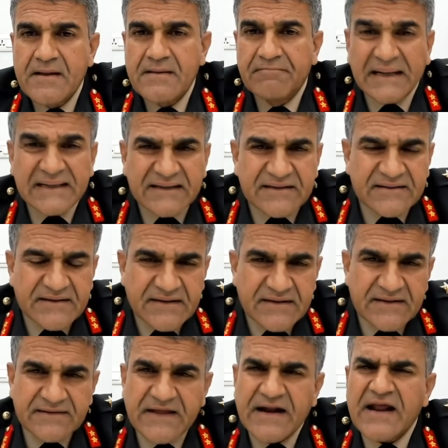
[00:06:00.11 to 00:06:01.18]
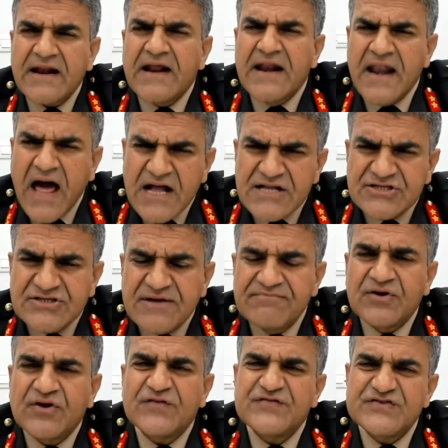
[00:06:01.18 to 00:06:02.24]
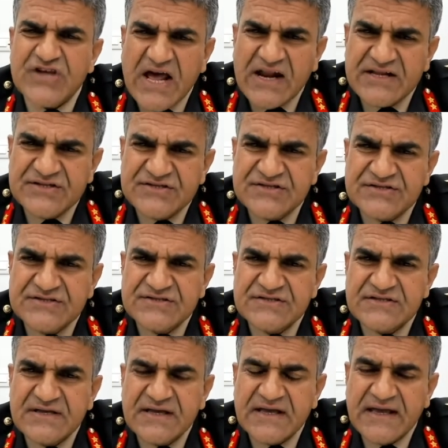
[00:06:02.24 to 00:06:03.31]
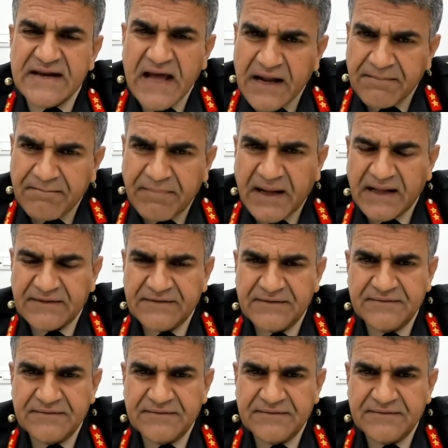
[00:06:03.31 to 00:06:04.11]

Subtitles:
But there are a large number of challenges in our path.